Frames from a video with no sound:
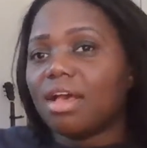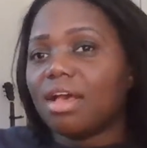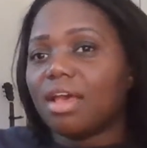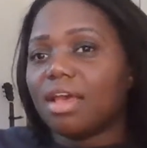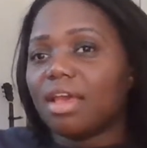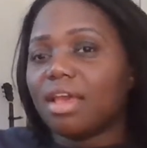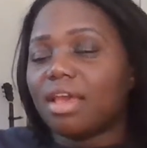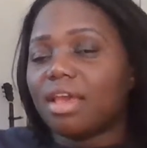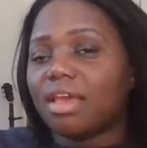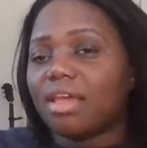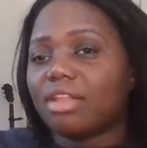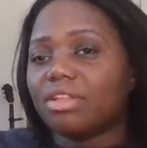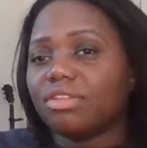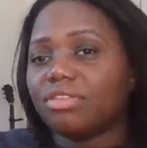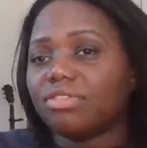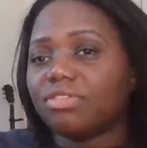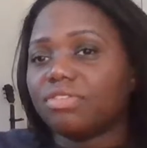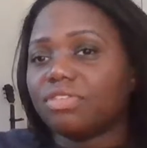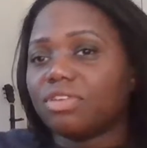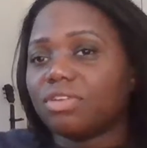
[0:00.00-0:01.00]

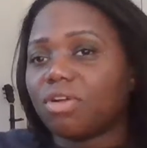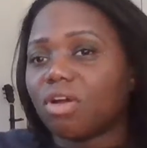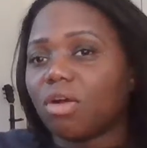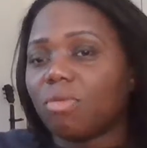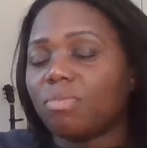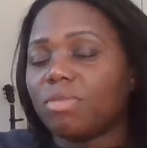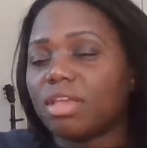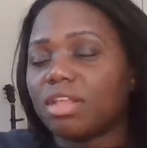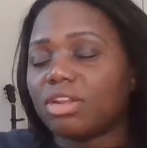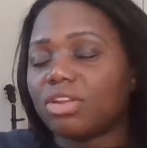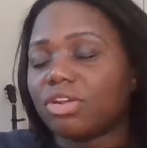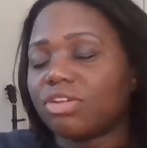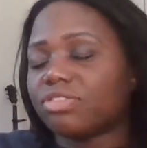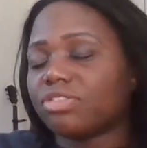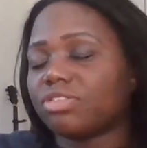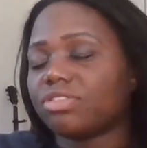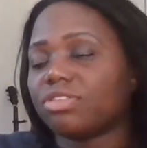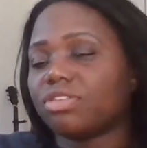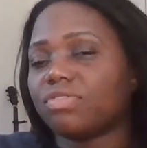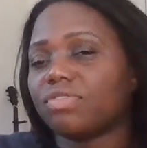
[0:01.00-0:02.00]
And she called me in a
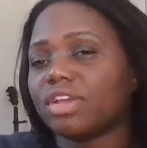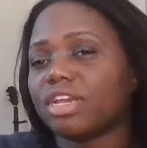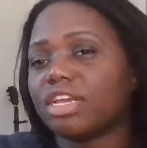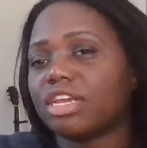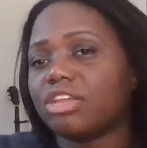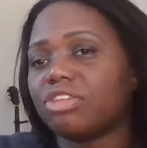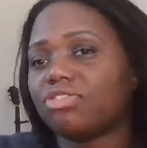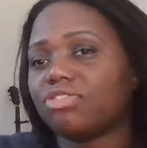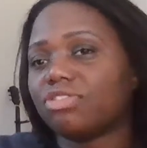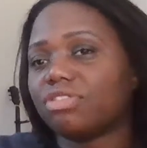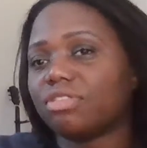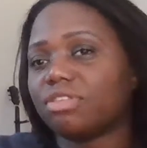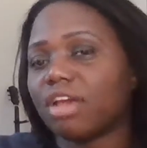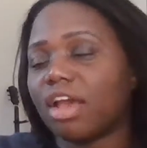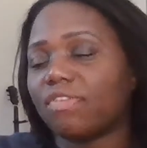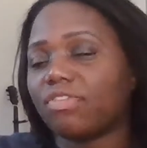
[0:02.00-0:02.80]
narcissistic rage